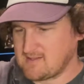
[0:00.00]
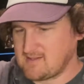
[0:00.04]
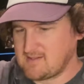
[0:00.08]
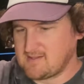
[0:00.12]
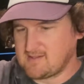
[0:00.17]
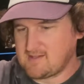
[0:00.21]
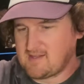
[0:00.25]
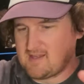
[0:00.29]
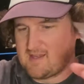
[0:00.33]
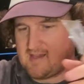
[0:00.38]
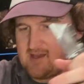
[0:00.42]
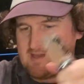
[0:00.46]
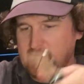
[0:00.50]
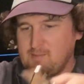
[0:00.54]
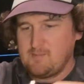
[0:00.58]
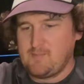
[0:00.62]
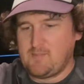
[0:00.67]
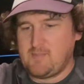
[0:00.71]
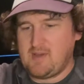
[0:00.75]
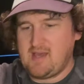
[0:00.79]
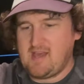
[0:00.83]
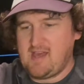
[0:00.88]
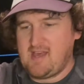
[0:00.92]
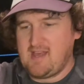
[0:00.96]
Came
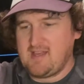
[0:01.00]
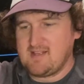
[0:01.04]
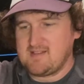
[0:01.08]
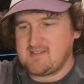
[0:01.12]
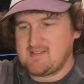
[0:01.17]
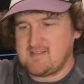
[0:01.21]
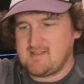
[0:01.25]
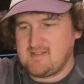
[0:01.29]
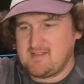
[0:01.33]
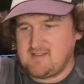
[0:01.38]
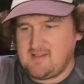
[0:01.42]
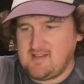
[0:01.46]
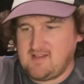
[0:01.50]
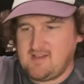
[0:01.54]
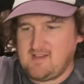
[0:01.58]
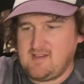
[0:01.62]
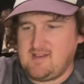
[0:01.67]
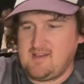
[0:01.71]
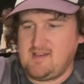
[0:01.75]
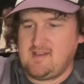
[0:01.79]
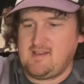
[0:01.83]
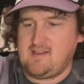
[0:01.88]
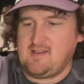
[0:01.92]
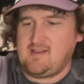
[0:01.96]
packed
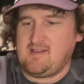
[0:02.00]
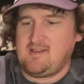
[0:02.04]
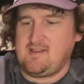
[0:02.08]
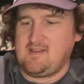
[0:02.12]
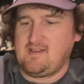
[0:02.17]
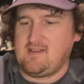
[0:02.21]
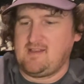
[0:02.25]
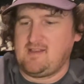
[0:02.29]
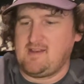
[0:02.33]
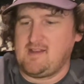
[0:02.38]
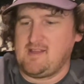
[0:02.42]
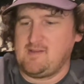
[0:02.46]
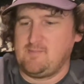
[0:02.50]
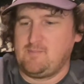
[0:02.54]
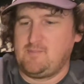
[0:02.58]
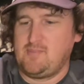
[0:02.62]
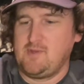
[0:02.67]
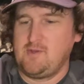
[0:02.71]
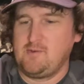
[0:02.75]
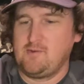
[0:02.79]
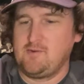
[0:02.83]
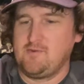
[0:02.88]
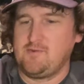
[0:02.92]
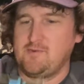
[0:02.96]
in a
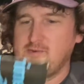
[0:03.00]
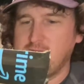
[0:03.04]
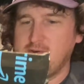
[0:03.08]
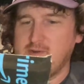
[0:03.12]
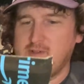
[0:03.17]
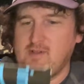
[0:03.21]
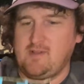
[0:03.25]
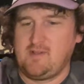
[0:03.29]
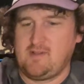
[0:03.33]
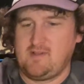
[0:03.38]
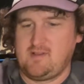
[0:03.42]
beautiful